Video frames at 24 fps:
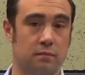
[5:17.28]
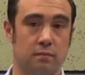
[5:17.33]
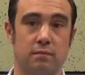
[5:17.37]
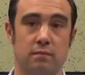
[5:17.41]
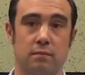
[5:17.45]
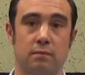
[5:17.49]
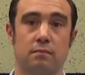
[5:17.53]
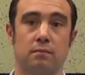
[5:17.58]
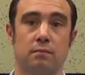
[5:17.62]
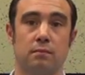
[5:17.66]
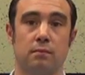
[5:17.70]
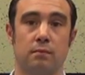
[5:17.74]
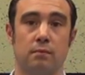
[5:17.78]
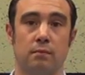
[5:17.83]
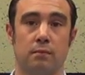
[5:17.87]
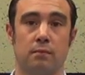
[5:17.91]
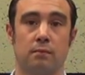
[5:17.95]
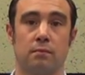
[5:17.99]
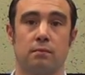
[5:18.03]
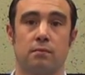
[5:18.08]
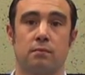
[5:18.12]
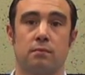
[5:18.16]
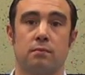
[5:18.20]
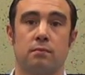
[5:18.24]

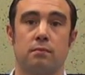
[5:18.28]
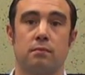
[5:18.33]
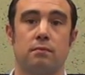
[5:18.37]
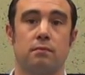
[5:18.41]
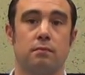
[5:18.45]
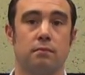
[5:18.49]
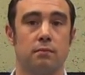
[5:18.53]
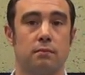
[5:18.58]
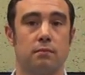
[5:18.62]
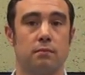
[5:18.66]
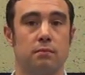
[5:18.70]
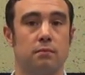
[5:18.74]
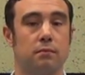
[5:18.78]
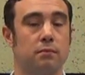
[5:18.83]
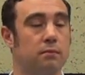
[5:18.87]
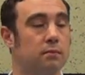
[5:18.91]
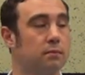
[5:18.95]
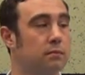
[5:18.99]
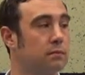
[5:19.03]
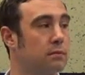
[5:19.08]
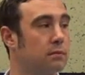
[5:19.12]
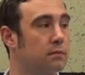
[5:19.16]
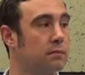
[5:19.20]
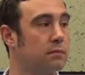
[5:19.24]

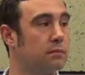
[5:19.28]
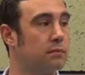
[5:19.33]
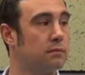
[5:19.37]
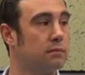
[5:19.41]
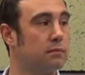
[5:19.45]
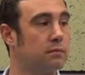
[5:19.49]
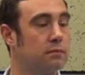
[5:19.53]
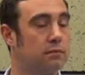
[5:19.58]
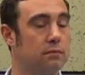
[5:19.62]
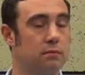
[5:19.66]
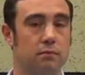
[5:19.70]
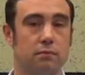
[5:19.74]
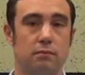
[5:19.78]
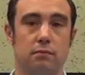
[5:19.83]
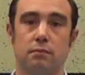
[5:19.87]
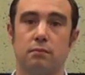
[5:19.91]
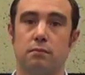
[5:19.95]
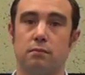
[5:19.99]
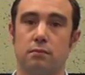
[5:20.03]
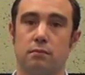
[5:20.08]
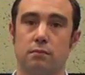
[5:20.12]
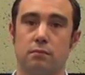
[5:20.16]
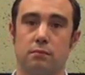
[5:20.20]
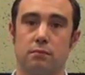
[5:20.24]

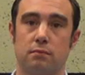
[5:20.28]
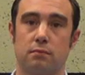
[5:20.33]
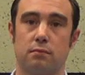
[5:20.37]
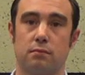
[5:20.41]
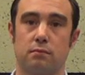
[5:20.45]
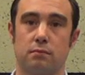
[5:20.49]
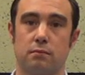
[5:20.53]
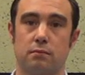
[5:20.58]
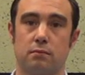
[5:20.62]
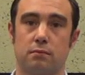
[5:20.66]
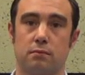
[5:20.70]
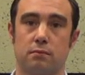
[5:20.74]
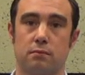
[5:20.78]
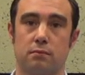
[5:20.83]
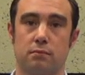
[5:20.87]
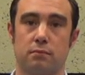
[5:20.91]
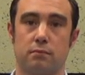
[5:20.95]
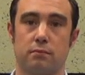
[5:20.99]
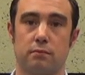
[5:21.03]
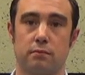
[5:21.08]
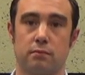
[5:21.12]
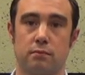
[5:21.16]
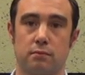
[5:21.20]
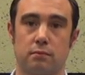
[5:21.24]

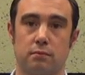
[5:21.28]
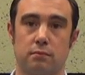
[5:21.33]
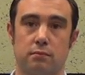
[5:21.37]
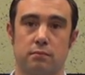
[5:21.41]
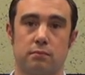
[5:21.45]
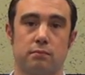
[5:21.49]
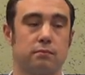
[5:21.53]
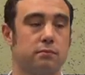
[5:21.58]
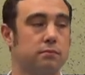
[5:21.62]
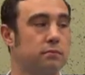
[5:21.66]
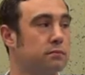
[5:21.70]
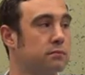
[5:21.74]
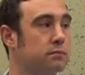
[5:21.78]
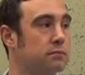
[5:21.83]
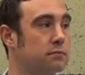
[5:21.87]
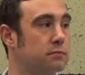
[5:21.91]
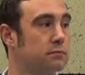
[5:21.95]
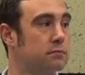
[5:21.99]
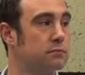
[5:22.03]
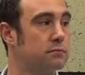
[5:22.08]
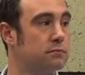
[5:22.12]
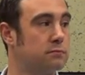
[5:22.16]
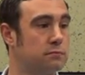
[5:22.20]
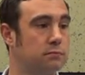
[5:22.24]

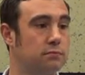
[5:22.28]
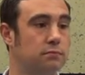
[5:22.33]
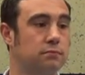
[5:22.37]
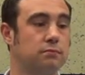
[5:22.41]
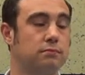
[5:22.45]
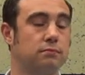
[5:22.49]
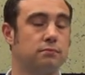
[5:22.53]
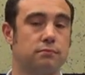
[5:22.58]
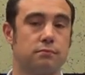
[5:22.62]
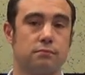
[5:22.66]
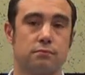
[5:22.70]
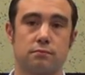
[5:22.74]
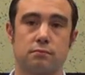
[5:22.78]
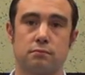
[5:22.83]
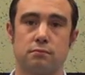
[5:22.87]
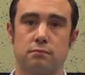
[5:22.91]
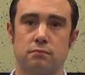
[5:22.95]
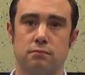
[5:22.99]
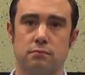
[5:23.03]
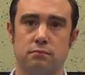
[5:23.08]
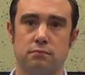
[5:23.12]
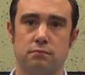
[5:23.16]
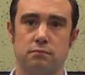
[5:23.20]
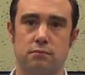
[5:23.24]

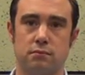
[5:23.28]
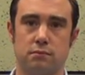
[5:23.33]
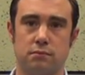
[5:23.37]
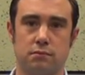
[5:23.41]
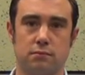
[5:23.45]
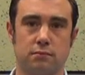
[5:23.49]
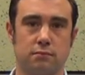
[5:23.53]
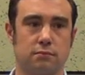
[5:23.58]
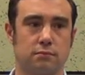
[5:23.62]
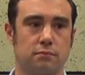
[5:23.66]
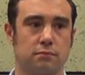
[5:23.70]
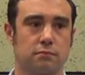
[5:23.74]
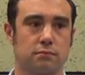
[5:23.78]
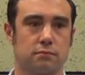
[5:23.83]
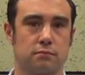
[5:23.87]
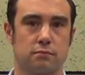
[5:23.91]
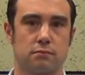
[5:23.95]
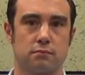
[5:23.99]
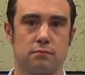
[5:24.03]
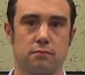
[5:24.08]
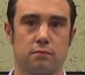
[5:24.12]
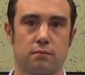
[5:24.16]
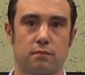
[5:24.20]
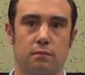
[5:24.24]

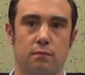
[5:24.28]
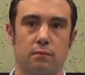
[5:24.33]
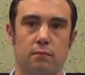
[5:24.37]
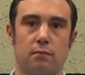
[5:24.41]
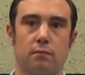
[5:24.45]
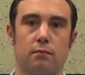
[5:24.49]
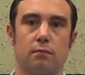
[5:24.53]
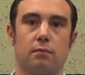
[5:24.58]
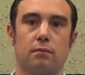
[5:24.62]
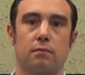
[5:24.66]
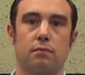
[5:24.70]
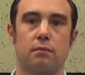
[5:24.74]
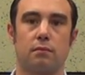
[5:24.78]
(silent)